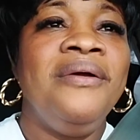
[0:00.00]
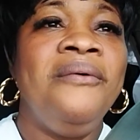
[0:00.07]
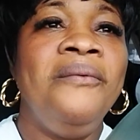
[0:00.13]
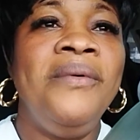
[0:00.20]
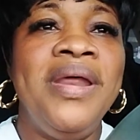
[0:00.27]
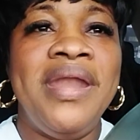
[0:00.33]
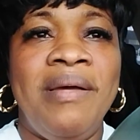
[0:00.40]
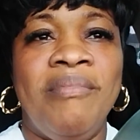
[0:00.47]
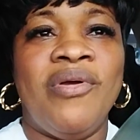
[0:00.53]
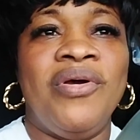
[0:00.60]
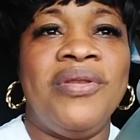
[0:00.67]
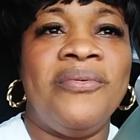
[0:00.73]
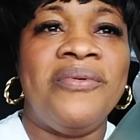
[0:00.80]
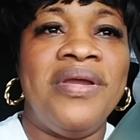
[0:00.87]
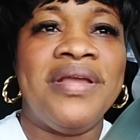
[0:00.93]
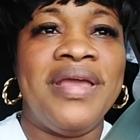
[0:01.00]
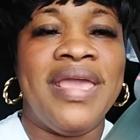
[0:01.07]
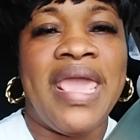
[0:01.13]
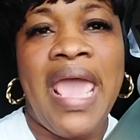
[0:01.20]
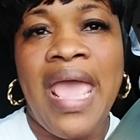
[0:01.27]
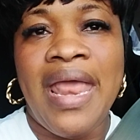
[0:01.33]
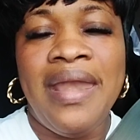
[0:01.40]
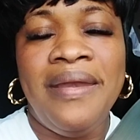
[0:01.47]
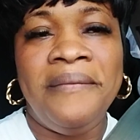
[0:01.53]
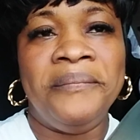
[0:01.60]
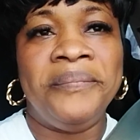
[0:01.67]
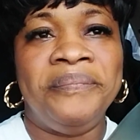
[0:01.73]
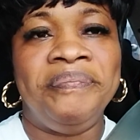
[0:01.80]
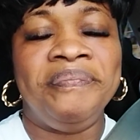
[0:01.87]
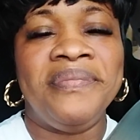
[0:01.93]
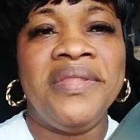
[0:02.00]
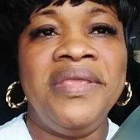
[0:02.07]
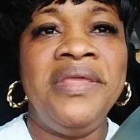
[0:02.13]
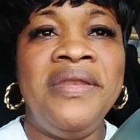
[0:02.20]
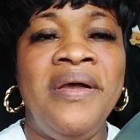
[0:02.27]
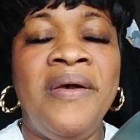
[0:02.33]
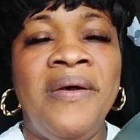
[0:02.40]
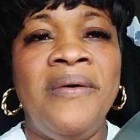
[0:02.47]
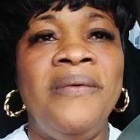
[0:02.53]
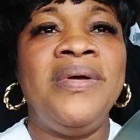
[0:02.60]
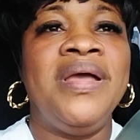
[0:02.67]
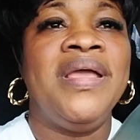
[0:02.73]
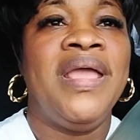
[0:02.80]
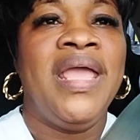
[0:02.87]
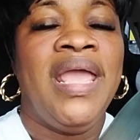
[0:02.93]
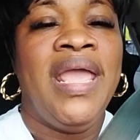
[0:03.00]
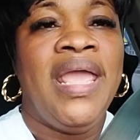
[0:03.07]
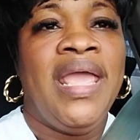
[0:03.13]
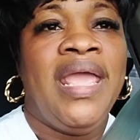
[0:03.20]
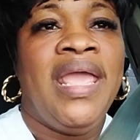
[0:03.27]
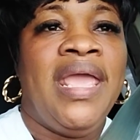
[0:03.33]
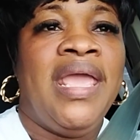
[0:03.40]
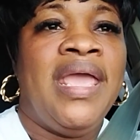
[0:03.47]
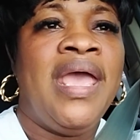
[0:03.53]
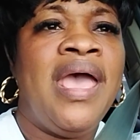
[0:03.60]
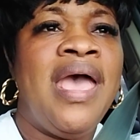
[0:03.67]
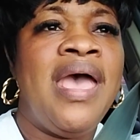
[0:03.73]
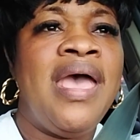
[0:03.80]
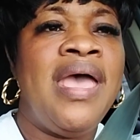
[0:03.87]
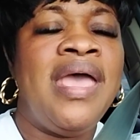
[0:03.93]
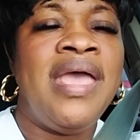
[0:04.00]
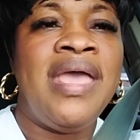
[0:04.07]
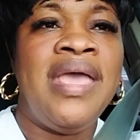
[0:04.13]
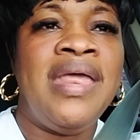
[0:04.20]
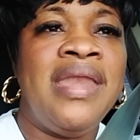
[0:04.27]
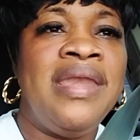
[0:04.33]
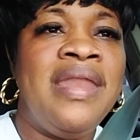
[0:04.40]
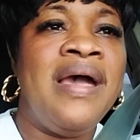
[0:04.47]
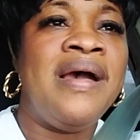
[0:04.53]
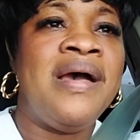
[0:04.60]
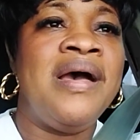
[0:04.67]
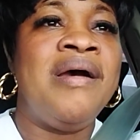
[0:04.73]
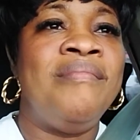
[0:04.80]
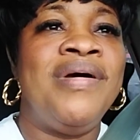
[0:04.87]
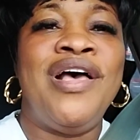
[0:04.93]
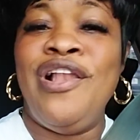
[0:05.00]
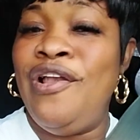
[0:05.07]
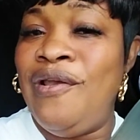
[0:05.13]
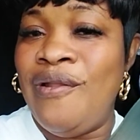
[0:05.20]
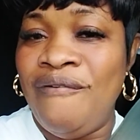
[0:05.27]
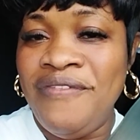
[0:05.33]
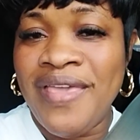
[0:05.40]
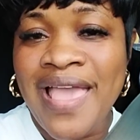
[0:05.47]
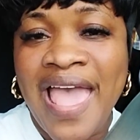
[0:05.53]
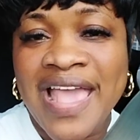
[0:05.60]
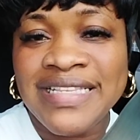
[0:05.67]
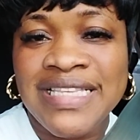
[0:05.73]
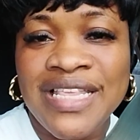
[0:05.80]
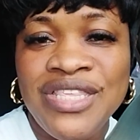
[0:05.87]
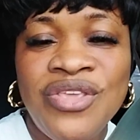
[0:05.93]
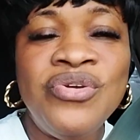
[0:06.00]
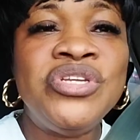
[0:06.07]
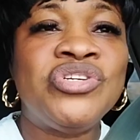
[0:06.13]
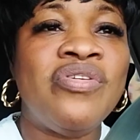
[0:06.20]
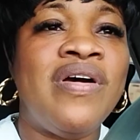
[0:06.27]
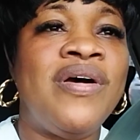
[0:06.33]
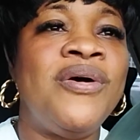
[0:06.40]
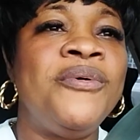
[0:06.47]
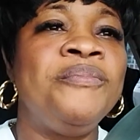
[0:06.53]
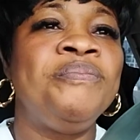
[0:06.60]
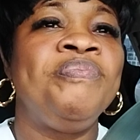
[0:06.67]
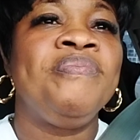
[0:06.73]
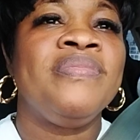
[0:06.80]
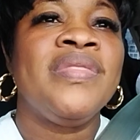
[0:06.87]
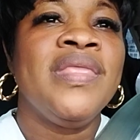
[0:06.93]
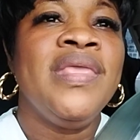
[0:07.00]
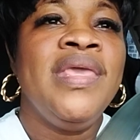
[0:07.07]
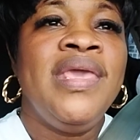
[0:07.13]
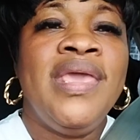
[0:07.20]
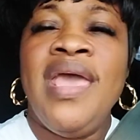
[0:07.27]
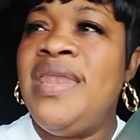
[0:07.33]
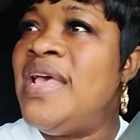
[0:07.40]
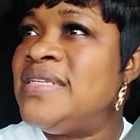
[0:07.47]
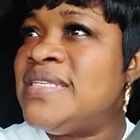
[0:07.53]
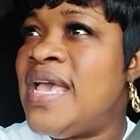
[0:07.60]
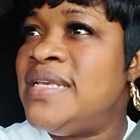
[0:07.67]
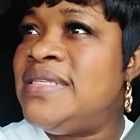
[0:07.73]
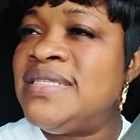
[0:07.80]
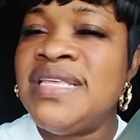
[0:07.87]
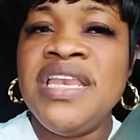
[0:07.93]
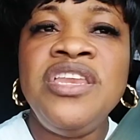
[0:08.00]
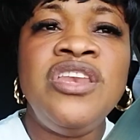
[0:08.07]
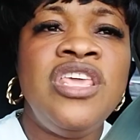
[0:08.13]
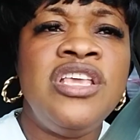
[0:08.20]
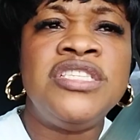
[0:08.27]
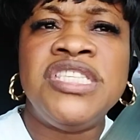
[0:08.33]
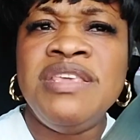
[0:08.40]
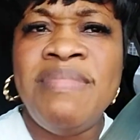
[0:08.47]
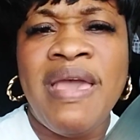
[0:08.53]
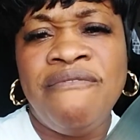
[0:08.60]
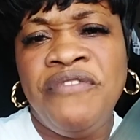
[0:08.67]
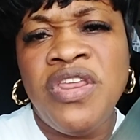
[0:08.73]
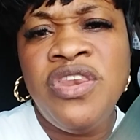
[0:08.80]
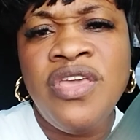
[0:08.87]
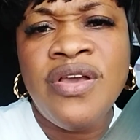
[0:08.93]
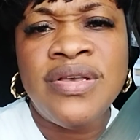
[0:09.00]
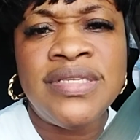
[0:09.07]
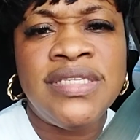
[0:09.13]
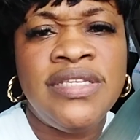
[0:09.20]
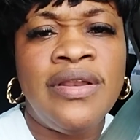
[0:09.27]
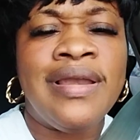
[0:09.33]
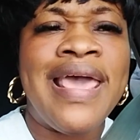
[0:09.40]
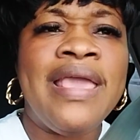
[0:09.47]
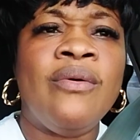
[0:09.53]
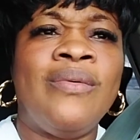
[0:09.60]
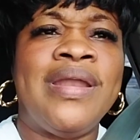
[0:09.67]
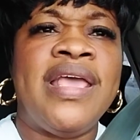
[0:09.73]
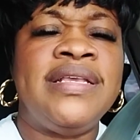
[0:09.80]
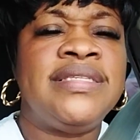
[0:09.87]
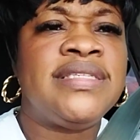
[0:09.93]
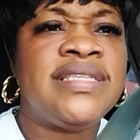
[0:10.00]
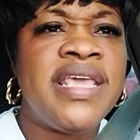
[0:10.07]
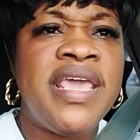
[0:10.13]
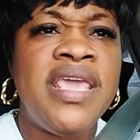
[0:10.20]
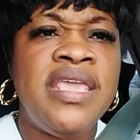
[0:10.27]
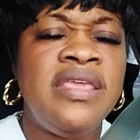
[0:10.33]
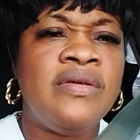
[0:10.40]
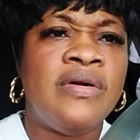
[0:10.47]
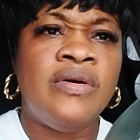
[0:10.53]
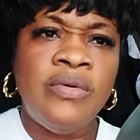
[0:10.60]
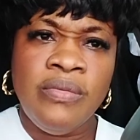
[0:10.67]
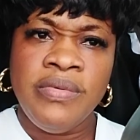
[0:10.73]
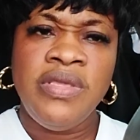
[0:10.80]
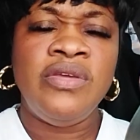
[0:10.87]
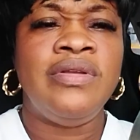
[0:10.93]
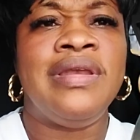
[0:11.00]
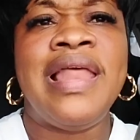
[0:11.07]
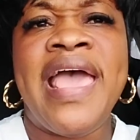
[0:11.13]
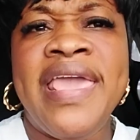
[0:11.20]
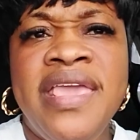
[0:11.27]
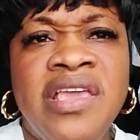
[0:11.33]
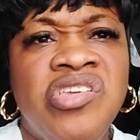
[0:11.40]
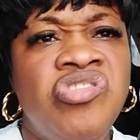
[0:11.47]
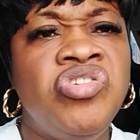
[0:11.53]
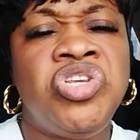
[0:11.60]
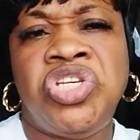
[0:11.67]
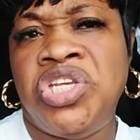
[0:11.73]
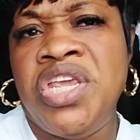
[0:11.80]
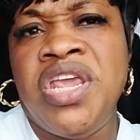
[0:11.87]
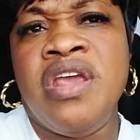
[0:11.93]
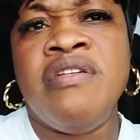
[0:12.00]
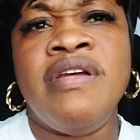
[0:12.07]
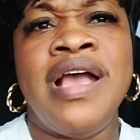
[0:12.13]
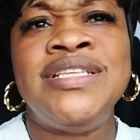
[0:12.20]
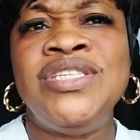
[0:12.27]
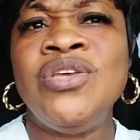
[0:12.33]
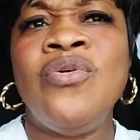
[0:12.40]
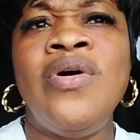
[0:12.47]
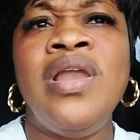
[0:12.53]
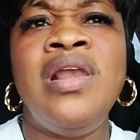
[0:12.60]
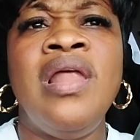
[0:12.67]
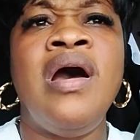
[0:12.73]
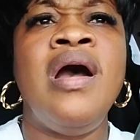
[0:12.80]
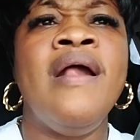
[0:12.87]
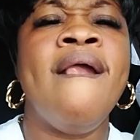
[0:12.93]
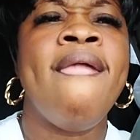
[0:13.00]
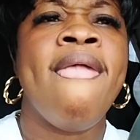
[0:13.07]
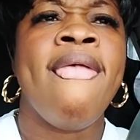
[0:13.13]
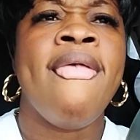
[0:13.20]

when I'm gonna work again, you know. And love you guys as usual. And as I said, you know, you see my videos, you like what I say, you know, you like, you share as you go along,